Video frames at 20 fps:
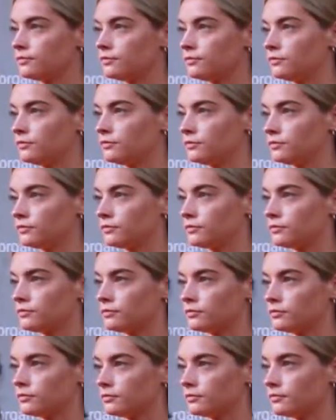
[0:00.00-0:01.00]

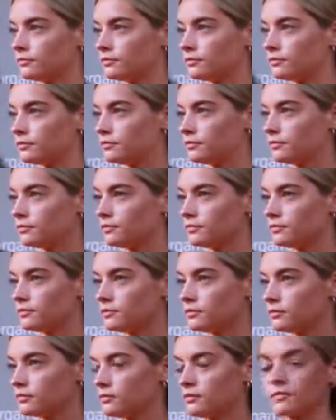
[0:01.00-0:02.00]

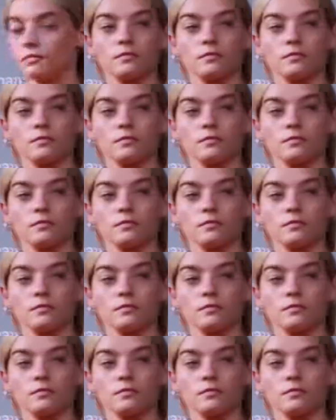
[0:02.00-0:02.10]
The person shown says nothing.